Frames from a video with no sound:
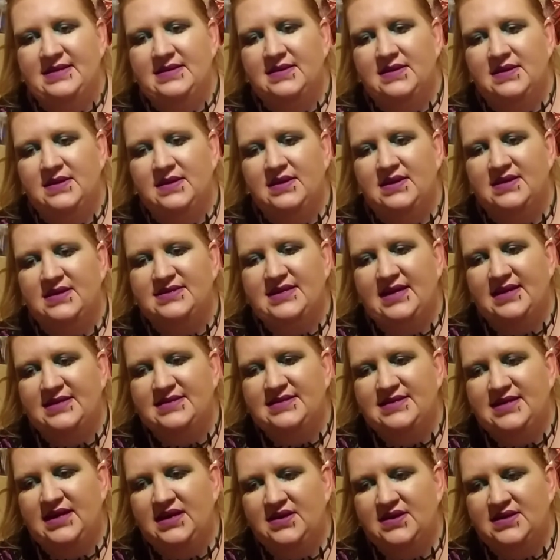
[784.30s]
This has
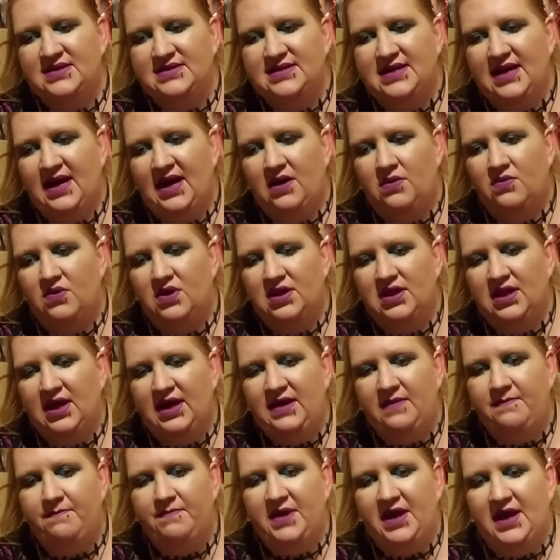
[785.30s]
Terrence Howard, Lake
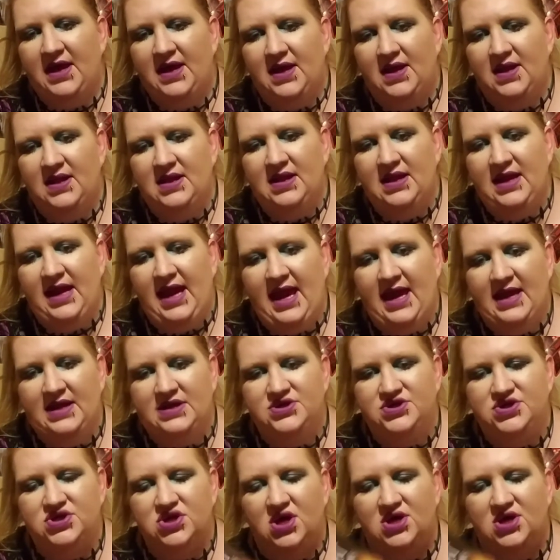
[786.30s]
Bell, and Josh